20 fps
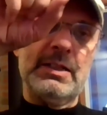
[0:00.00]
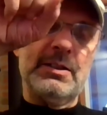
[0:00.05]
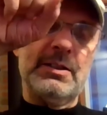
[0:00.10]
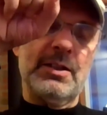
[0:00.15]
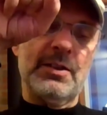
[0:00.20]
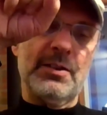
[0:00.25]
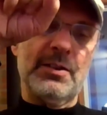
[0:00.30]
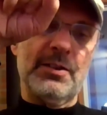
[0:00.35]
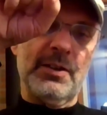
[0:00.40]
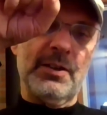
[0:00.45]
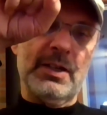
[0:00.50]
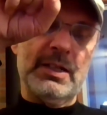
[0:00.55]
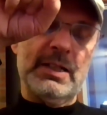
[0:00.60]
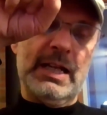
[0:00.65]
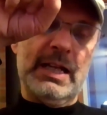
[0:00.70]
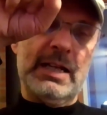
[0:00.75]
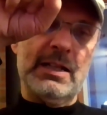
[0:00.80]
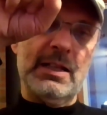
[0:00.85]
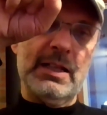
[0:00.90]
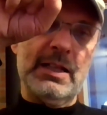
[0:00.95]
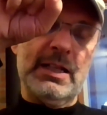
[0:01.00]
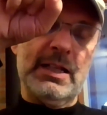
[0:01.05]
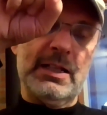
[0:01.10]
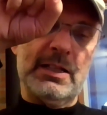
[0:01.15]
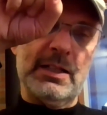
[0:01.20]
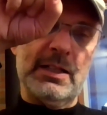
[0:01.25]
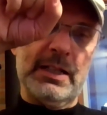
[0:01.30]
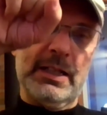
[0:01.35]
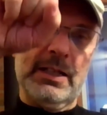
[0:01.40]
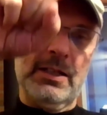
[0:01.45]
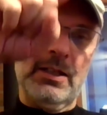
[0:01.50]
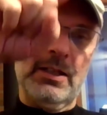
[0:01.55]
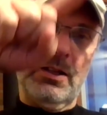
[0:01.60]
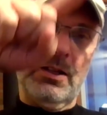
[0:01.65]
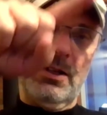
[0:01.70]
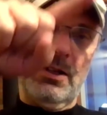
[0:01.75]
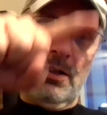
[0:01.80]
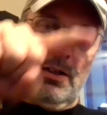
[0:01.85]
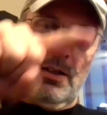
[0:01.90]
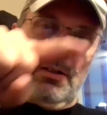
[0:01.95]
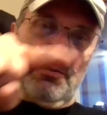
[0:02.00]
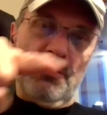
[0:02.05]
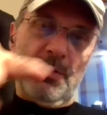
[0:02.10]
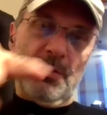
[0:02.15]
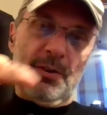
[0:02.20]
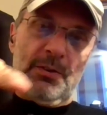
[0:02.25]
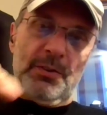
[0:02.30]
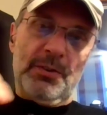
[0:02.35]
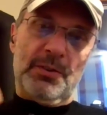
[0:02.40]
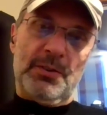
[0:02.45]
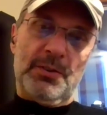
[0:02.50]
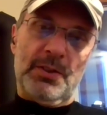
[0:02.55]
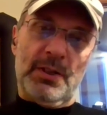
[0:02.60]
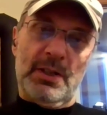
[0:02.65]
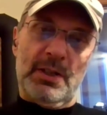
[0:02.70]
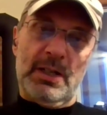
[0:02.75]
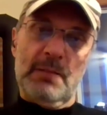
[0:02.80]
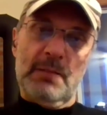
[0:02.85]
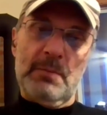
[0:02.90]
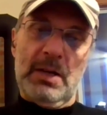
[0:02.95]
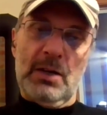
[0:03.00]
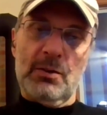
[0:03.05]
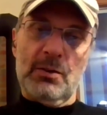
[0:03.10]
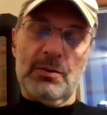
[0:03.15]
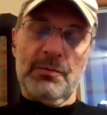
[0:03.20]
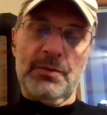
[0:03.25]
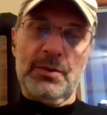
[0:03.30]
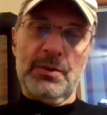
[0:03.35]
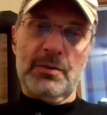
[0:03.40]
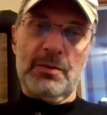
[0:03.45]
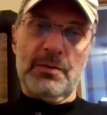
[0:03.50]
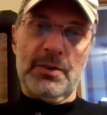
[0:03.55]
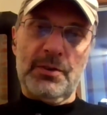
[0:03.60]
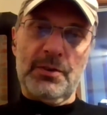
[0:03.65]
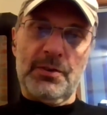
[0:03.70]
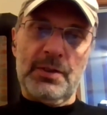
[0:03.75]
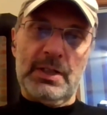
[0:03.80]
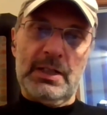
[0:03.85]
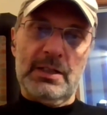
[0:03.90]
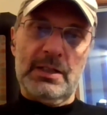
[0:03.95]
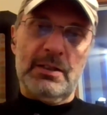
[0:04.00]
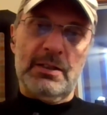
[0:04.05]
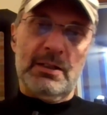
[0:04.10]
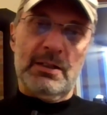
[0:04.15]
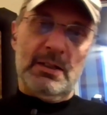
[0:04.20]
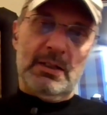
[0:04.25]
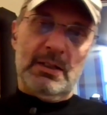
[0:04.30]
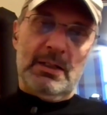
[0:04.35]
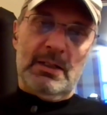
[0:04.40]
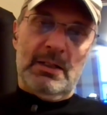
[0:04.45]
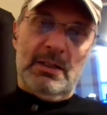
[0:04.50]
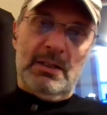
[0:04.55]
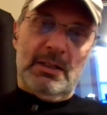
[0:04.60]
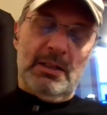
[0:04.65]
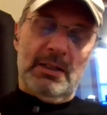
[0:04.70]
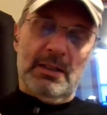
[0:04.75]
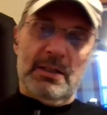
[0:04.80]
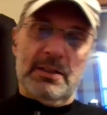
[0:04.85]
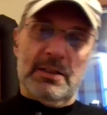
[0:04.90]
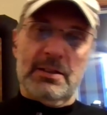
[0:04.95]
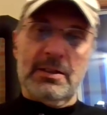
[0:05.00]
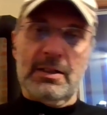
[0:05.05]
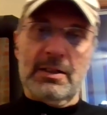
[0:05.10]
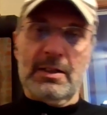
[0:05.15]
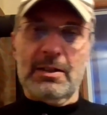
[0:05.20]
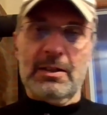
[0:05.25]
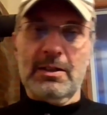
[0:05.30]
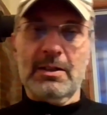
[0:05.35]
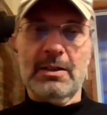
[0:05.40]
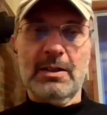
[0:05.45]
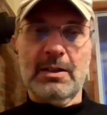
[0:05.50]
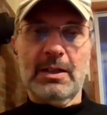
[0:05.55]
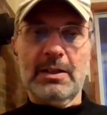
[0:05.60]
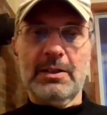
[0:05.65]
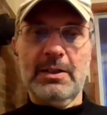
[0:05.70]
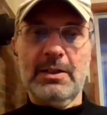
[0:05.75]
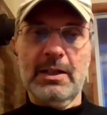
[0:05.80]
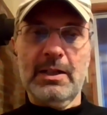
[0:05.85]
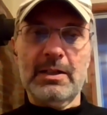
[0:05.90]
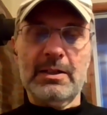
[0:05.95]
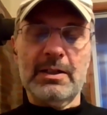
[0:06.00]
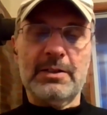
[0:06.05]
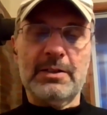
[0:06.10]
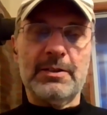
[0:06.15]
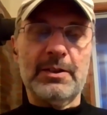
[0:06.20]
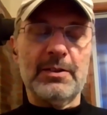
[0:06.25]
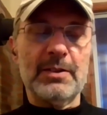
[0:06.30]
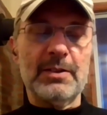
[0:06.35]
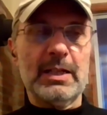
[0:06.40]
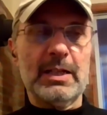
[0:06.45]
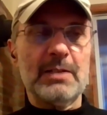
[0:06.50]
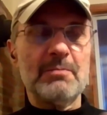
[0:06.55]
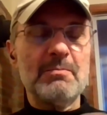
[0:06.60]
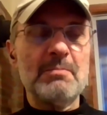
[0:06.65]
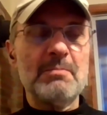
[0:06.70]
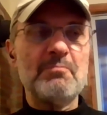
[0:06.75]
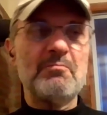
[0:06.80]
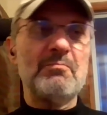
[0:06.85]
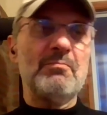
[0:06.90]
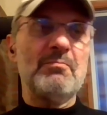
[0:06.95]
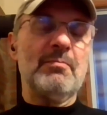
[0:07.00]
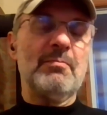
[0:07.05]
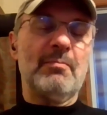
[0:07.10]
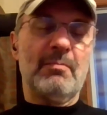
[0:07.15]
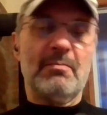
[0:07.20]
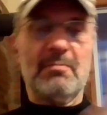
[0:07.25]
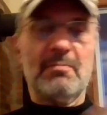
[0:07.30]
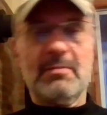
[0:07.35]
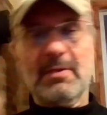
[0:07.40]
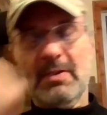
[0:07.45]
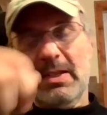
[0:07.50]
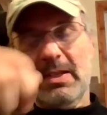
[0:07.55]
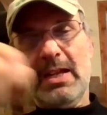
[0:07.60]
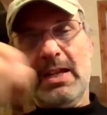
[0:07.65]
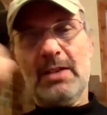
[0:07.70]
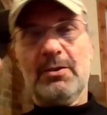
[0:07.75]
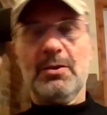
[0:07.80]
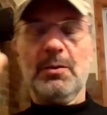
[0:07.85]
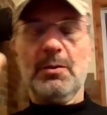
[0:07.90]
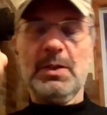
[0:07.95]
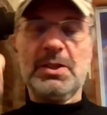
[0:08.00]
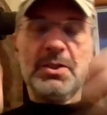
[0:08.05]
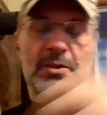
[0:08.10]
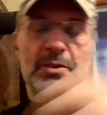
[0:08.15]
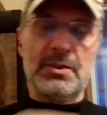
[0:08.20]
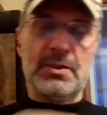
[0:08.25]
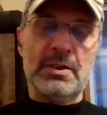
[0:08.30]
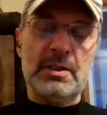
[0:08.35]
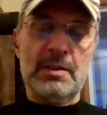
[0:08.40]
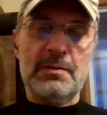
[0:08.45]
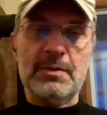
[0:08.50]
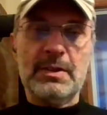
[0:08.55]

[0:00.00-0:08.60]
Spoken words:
design analytically versus time out of university. And at the end, it's just like, yeah, 2 inches good enough.